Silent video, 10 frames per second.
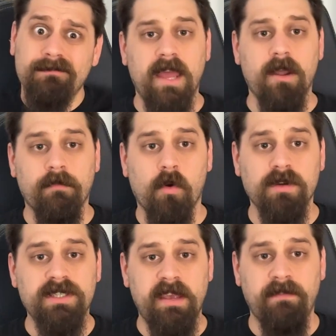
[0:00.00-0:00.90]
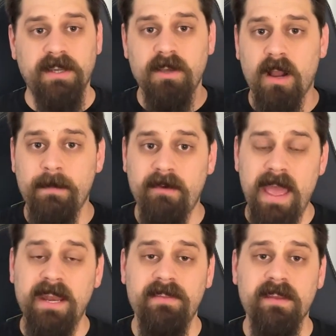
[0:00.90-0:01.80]
And of course, if I talk about
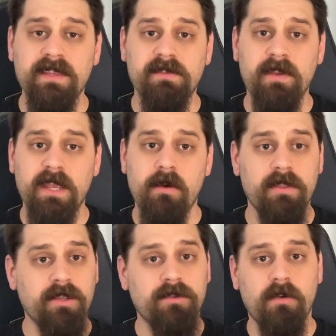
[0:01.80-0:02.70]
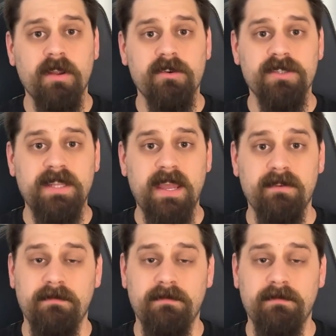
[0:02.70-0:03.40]
anything in this video that you don't understand,